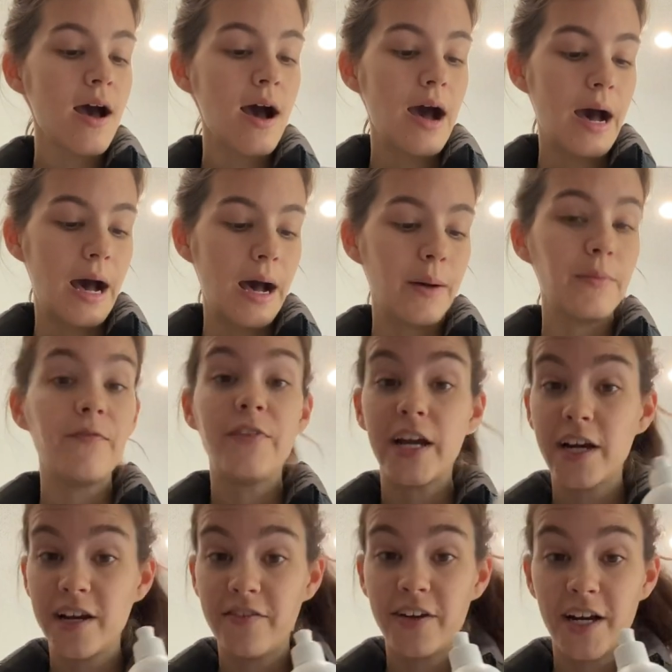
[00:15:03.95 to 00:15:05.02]

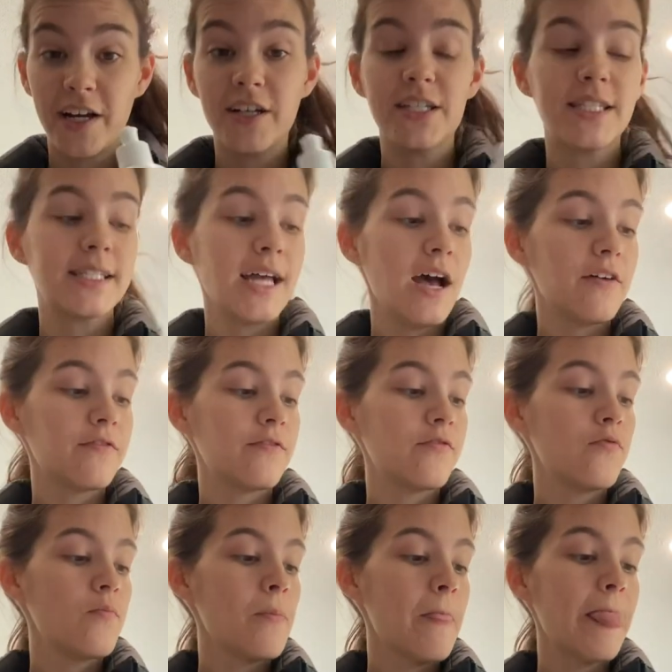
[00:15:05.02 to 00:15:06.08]
Very, very good stuff.
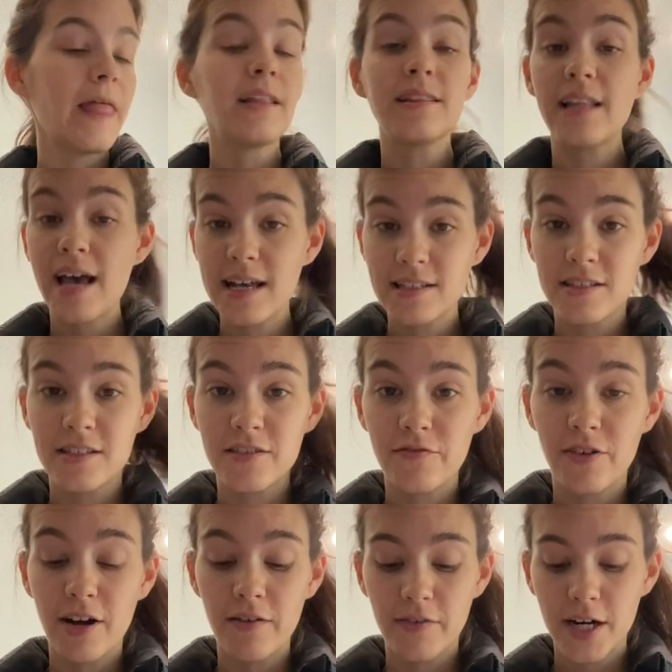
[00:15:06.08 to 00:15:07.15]
Lasts
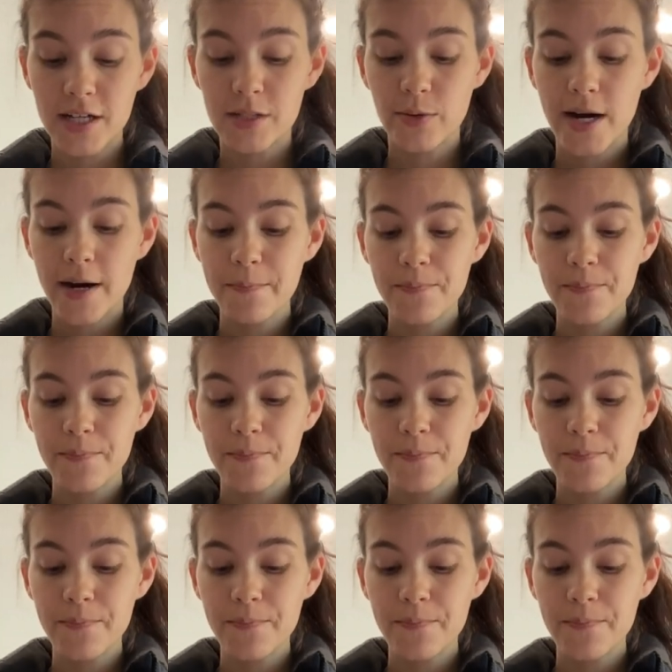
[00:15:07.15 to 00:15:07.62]
forever, I swear.